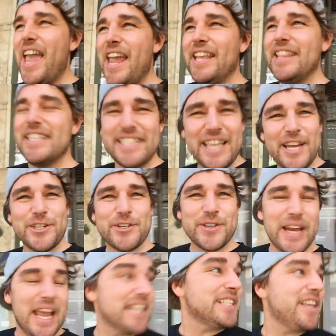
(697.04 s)
in this
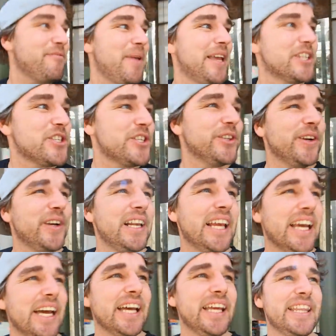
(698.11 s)
country, as I've mentioned
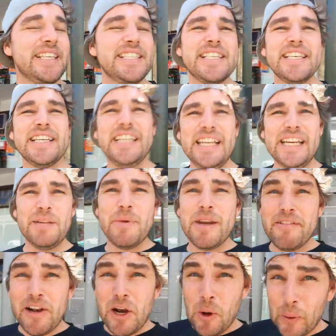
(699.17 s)
earlier, there's a little
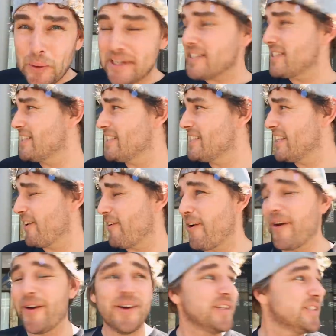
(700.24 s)
bit of a lawlessness thing
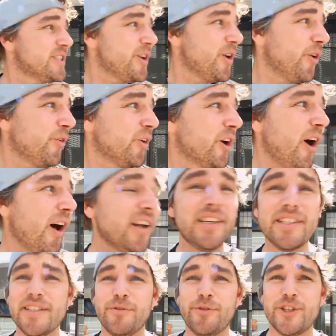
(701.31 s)
going on. So
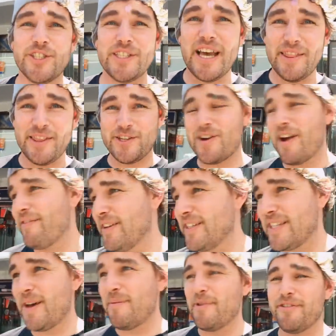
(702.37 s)
regardless of which side the
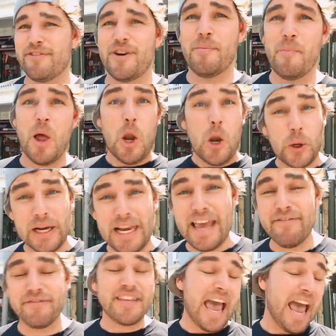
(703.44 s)
traffic's coming from, look
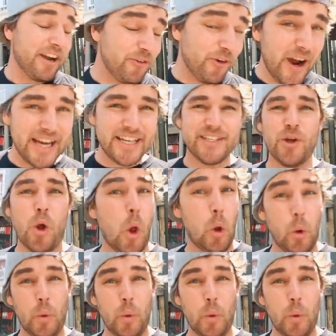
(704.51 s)
left and right,